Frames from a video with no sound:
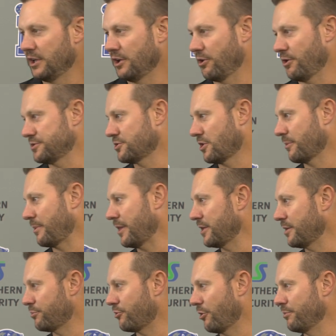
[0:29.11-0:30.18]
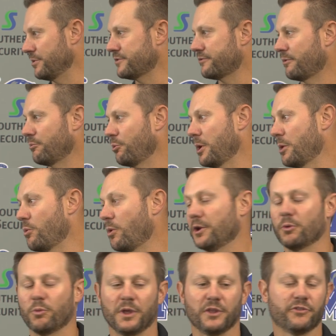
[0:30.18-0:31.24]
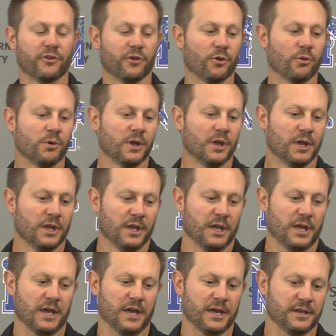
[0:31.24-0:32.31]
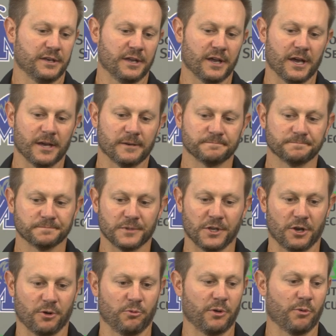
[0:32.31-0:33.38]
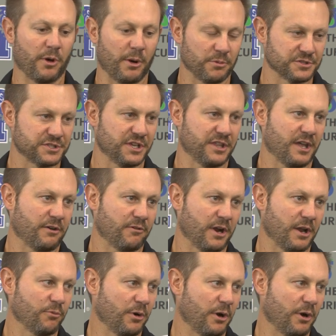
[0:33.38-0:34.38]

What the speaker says: You always talk about the improvements from week one to week two, and you know, we were able to see that, right?